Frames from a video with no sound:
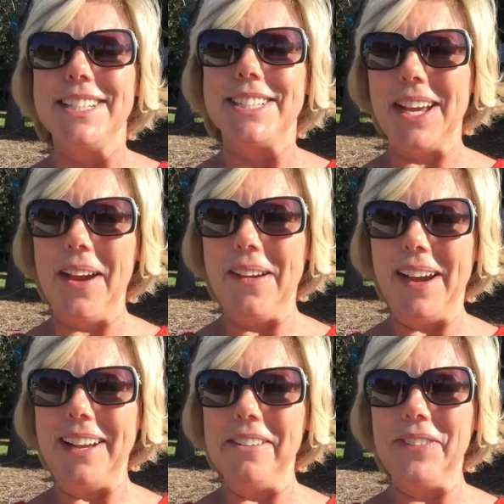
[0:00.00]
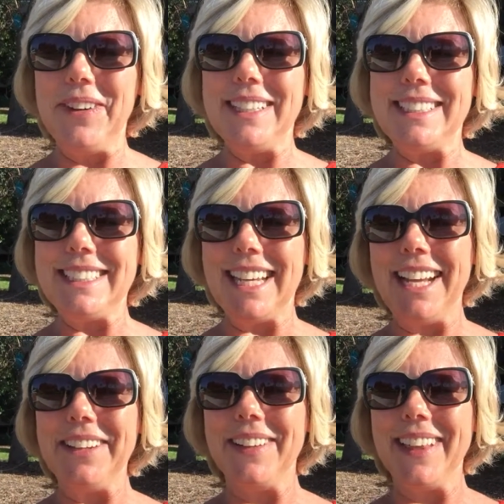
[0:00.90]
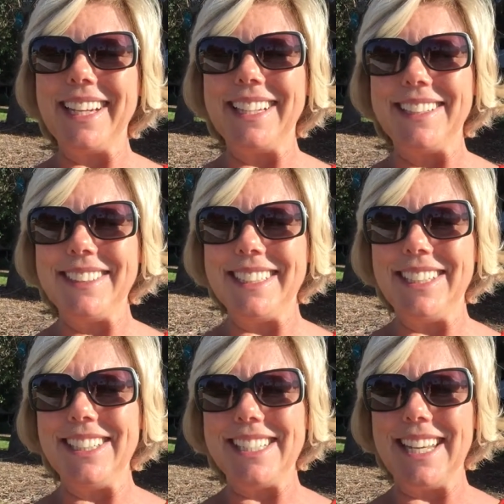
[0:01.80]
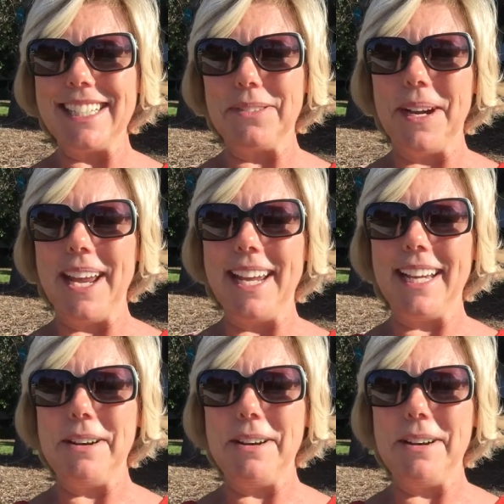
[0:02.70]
So I look forward to telling you all the good news next week.